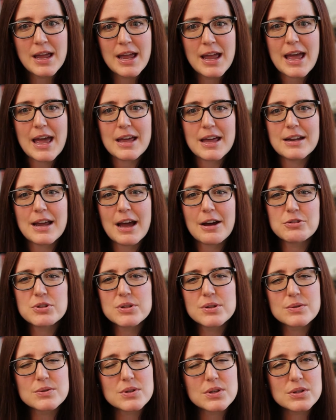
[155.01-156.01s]
And how do
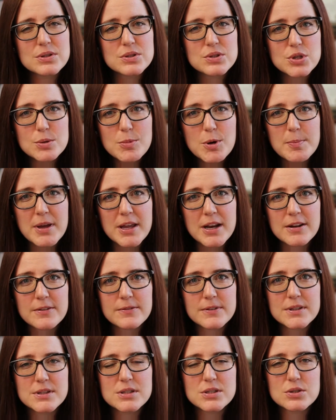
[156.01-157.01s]
those consumer
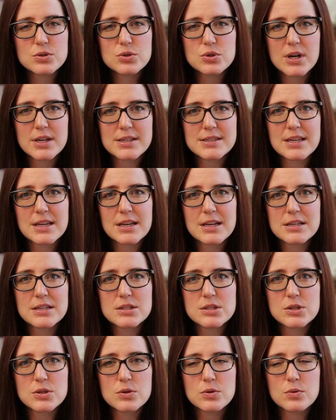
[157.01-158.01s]
benefits translate
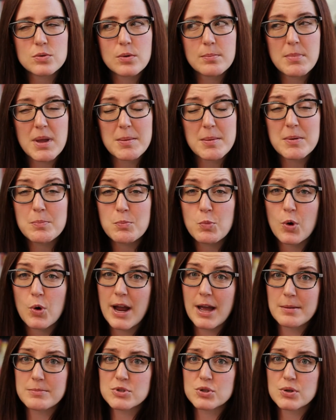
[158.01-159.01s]
into maybe more
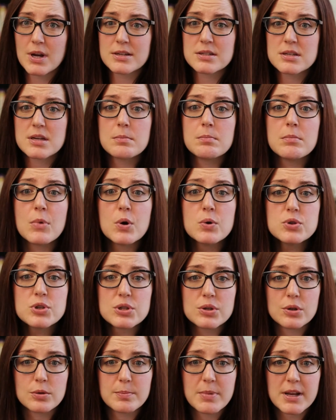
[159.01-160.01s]
abstract
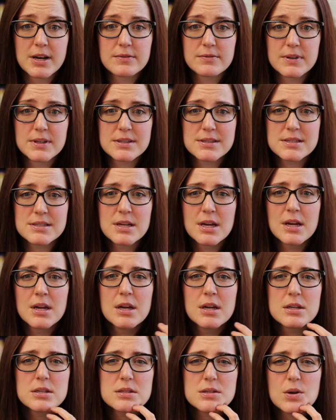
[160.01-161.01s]
emotional benefits?
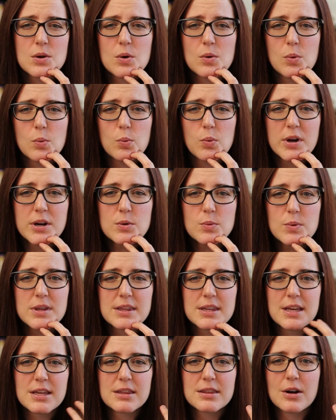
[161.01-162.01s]
So what do we
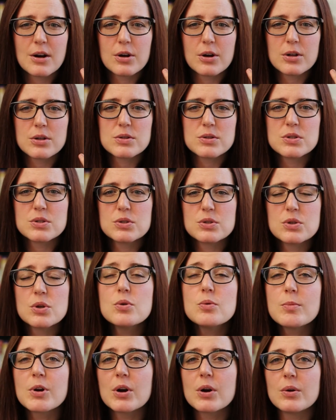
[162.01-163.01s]
think that our
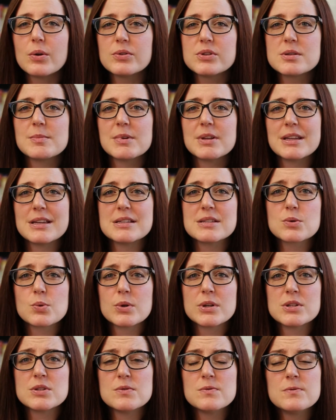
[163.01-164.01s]
consumer ultimately is
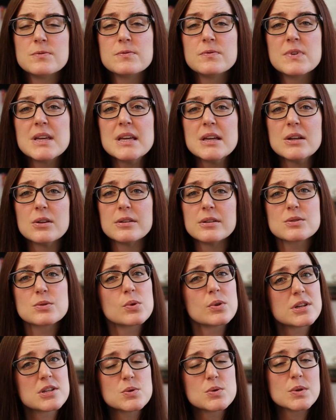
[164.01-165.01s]
going to feel, is
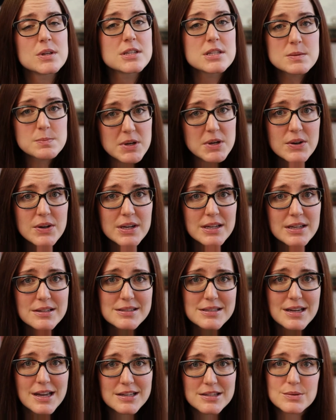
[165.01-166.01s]
going to experience
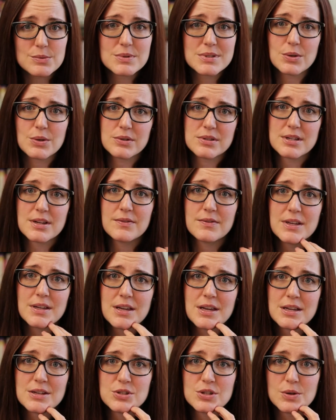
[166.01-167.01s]
as a result of
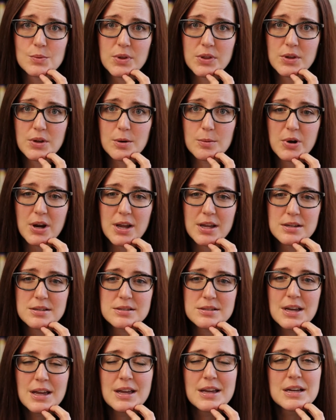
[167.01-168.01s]
engaging with our brand?
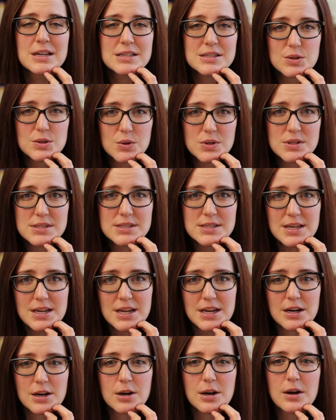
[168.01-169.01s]
So you can see
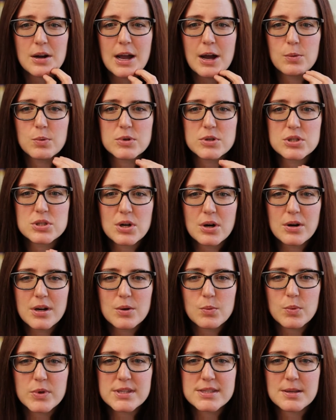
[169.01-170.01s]
here how we're starting
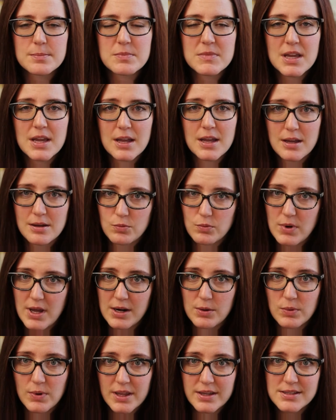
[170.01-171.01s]
with something at a
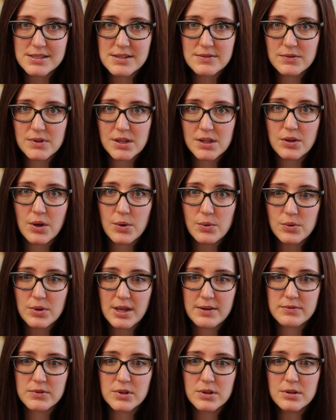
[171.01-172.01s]
relatively low
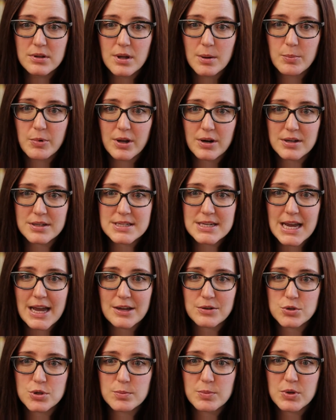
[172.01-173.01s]
level, a product
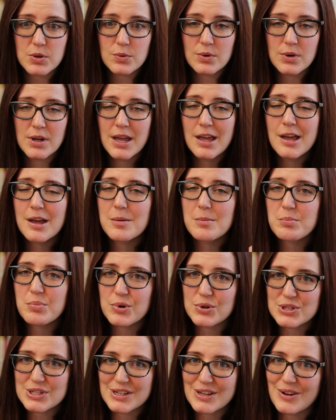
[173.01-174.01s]
attribute,
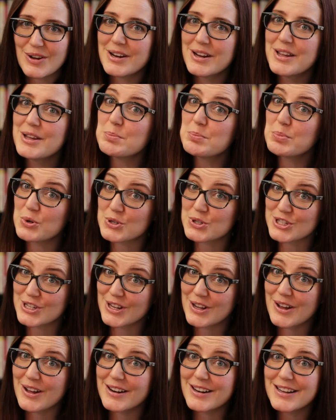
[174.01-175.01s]
pushing on
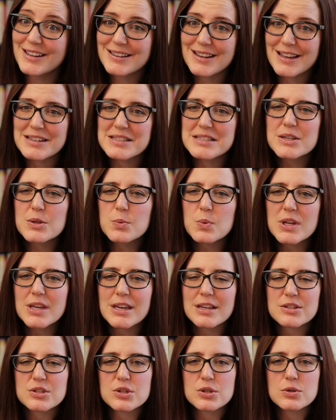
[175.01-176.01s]
it until we
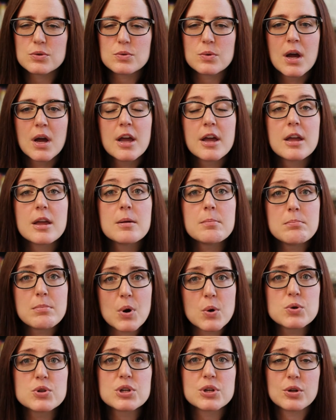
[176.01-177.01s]
get to
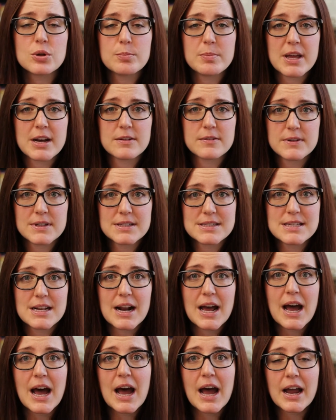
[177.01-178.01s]
emotional benefits at a
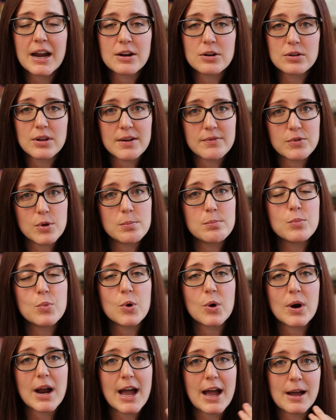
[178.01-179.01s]
higher level,
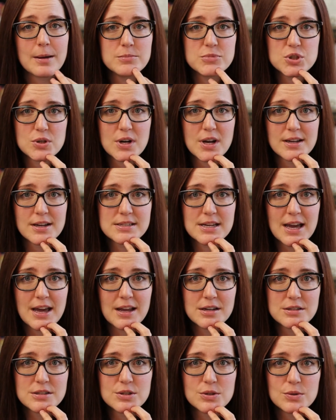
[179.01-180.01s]
more abstract
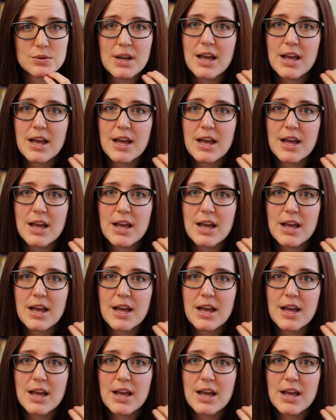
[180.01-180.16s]
attitude.